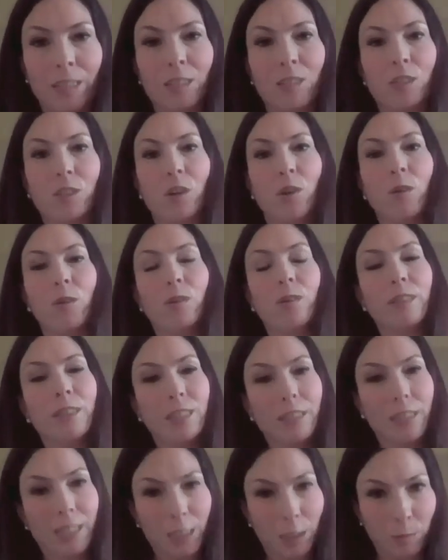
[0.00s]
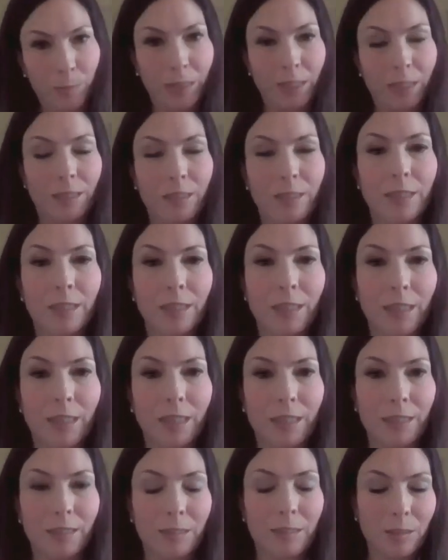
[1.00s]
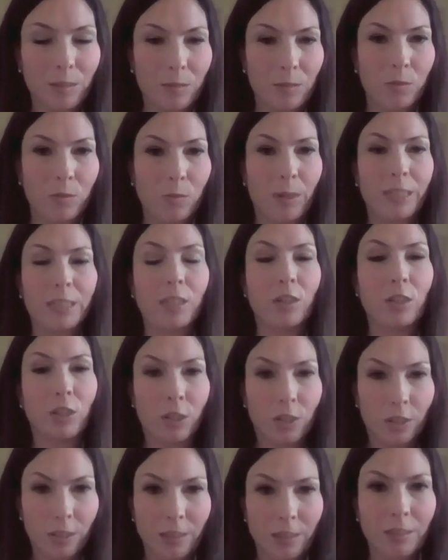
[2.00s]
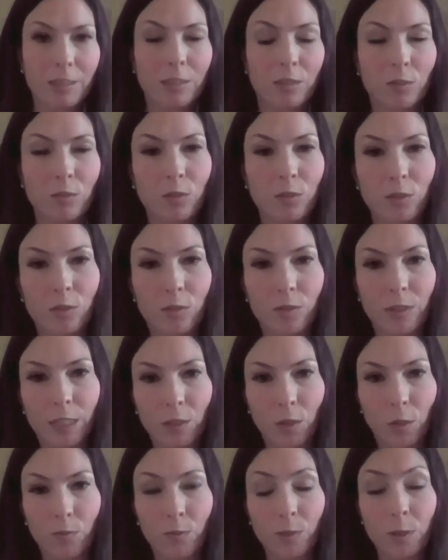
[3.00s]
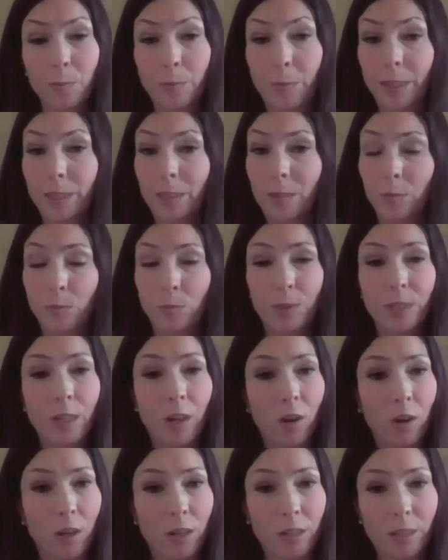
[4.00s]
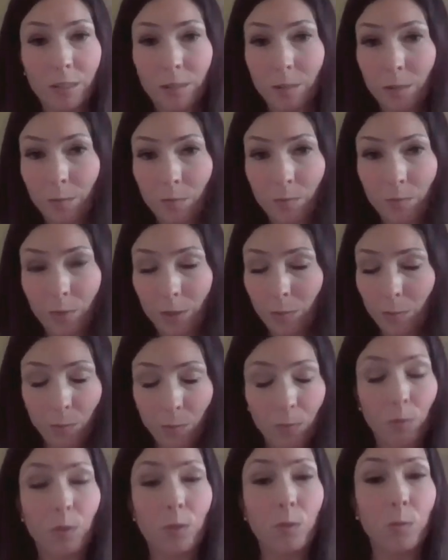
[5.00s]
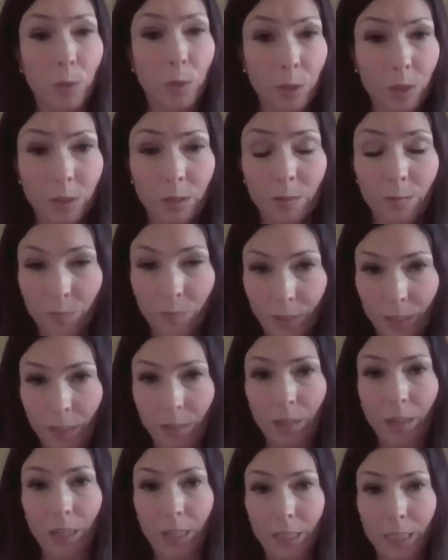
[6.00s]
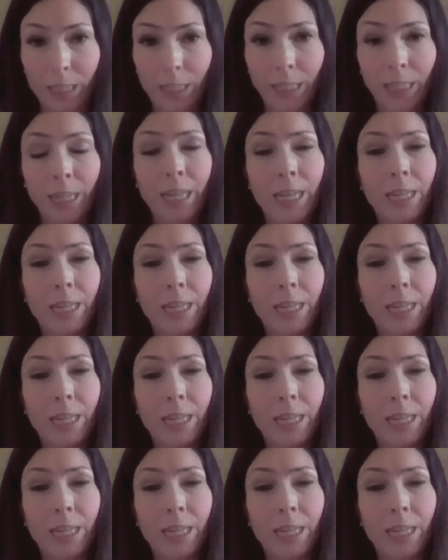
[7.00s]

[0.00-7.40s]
So this has been quite a hurdle to get over, but we're very lucky.